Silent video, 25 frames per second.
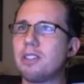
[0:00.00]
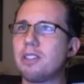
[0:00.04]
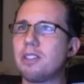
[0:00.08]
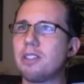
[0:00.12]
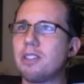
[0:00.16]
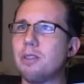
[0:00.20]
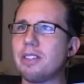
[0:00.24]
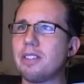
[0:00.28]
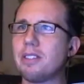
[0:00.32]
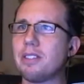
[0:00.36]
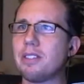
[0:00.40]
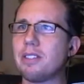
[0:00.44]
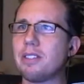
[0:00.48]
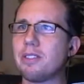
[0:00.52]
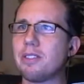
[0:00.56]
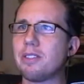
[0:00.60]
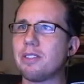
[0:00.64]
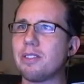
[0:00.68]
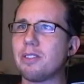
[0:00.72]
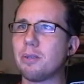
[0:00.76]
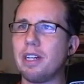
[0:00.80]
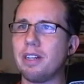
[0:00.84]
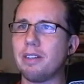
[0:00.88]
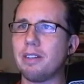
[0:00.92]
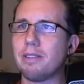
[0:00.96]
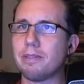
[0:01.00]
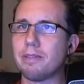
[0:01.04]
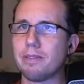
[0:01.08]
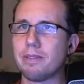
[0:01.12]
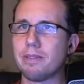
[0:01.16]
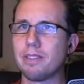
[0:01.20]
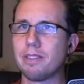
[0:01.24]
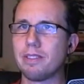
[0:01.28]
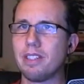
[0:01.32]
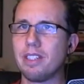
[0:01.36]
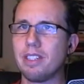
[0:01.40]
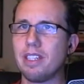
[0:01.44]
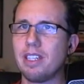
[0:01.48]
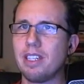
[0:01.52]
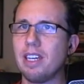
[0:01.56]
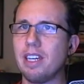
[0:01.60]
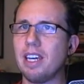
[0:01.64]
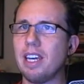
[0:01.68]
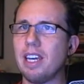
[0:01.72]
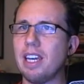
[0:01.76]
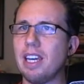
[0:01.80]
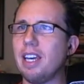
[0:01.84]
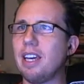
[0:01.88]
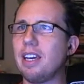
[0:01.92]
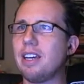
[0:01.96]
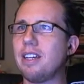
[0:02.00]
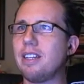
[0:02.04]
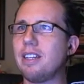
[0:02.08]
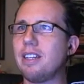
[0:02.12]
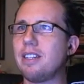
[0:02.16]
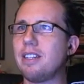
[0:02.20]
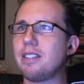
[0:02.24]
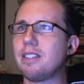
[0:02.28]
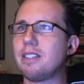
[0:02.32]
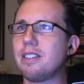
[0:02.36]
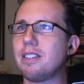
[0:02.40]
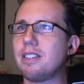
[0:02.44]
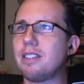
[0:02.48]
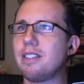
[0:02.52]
2012. And